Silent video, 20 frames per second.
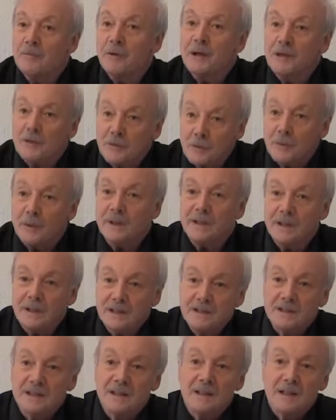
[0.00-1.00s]
value in
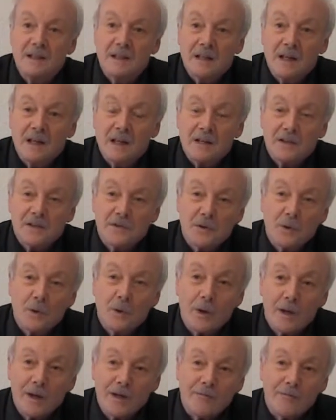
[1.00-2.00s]
it. Mm -hmm.
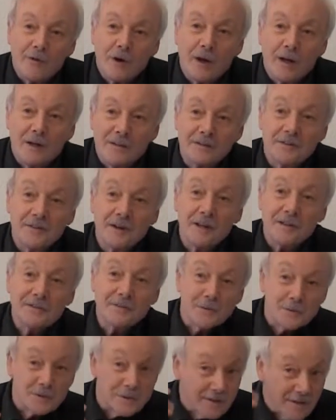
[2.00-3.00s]
So if I try
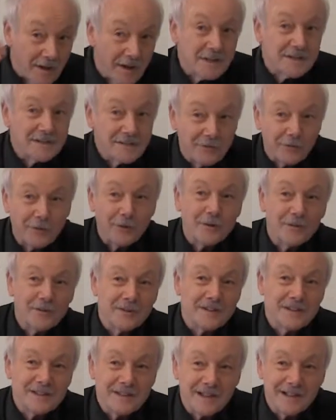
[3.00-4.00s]
to transfer
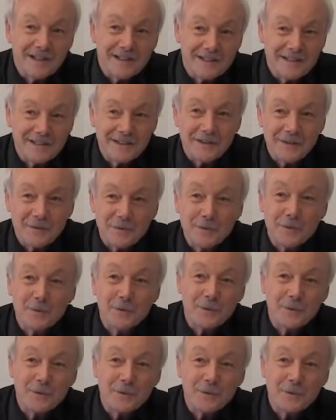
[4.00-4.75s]
this idea to